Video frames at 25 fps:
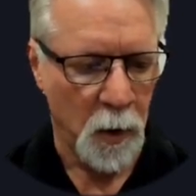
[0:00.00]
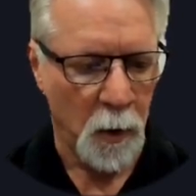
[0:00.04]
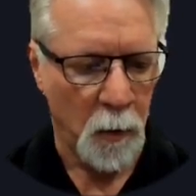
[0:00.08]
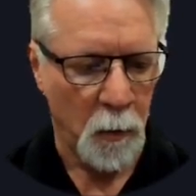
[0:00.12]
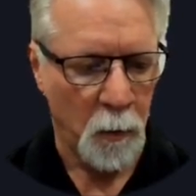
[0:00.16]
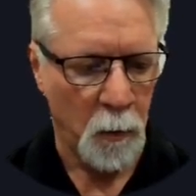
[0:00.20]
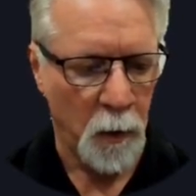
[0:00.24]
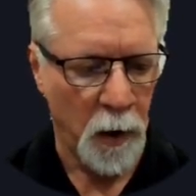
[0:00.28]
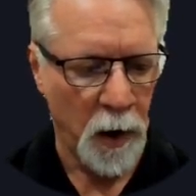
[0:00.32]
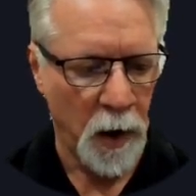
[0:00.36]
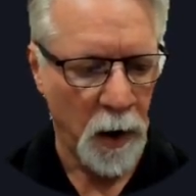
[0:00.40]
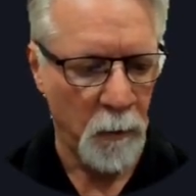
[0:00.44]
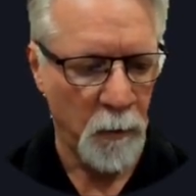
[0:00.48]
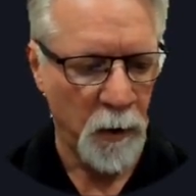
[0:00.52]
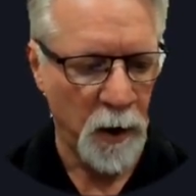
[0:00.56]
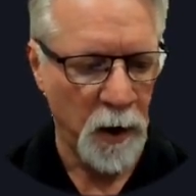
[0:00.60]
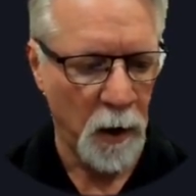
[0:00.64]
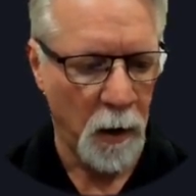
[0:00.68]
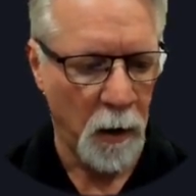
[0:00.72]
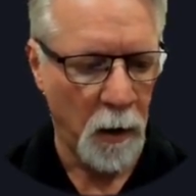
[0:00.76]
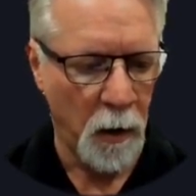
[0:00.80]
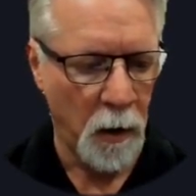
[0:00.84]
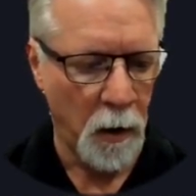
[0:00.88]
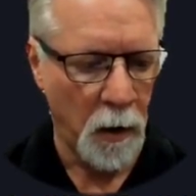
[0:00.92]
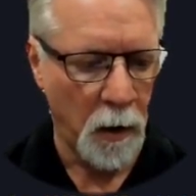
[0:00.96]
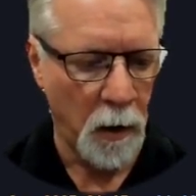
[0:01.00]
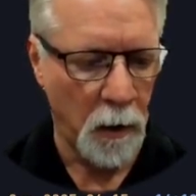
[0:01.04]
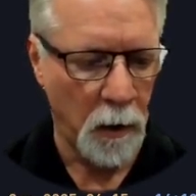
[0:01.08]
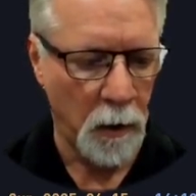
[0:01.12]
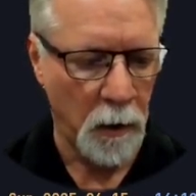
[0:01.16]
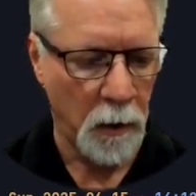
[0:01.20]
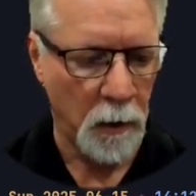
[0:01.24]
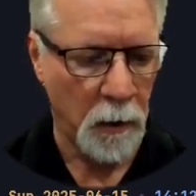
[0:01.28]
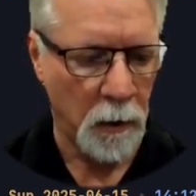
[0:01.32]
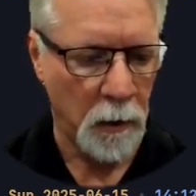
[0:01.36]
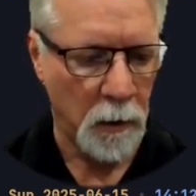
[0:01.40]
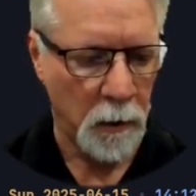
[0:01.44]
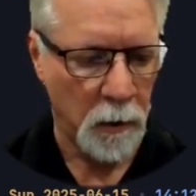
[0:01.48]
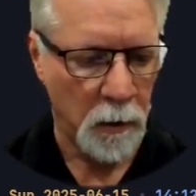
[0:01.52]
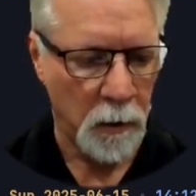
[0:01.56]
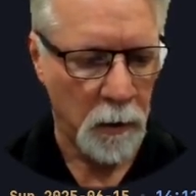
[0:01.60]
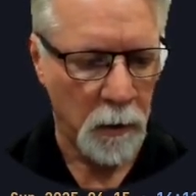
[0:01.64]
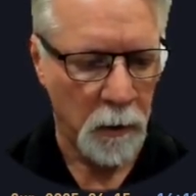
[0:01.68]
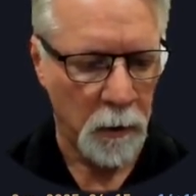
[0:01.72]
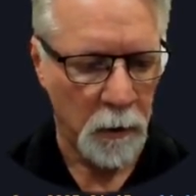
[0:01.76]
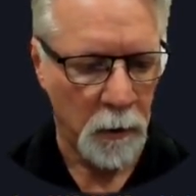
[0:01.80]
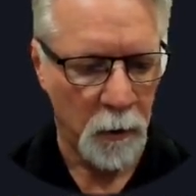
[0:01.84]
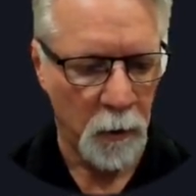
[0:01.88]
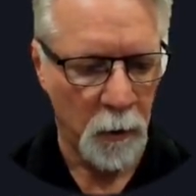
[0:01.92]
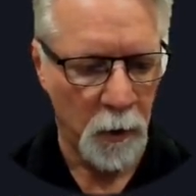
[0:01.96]
we are
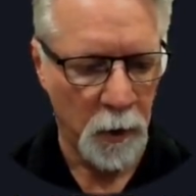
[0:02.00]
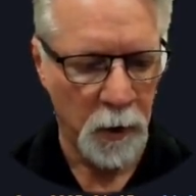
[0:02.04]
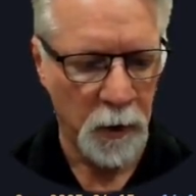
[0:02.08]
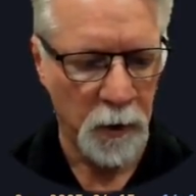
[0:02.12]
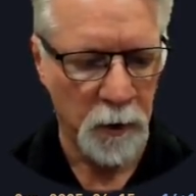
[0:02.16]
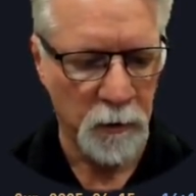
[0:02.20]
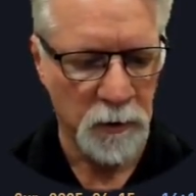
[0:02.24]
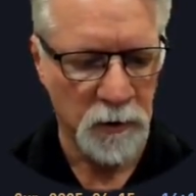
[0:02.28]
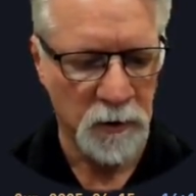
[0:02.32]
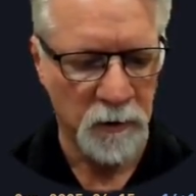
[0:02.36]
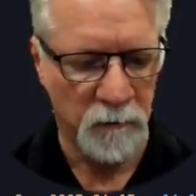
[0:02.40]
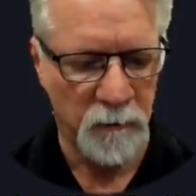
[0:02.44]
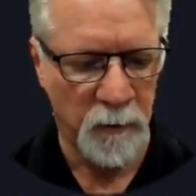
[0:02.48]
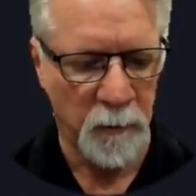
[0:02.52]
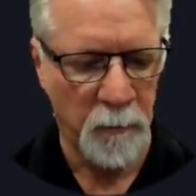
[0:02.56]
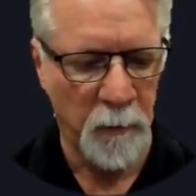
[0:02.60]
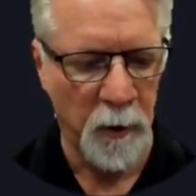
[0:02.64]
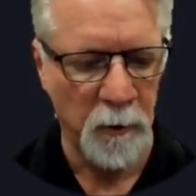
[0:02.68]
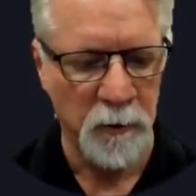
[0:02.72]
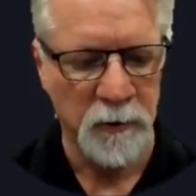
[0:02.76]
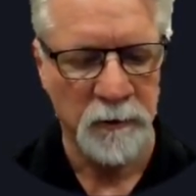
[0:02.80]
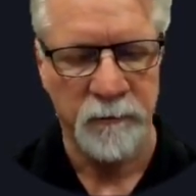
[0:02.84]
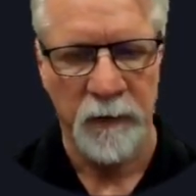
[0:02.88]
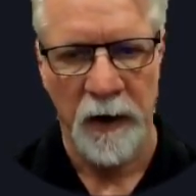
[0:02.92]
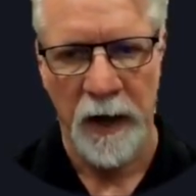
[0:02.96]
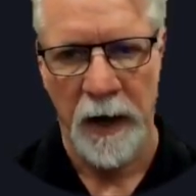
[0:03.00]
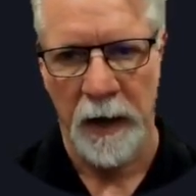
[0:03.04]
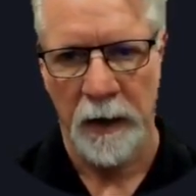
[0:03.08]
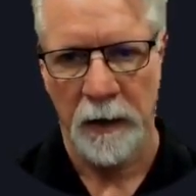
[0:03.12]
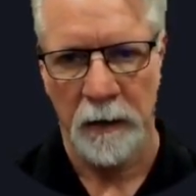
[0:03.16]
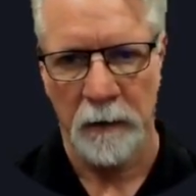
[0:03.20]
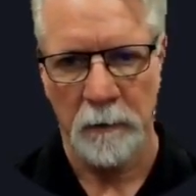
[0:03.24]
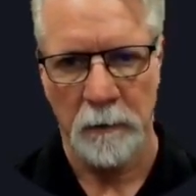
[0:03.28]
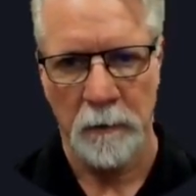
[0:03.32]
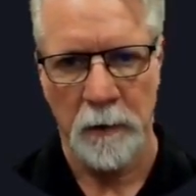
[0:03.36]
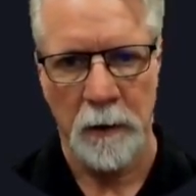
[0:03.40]
going to use the verbose flag.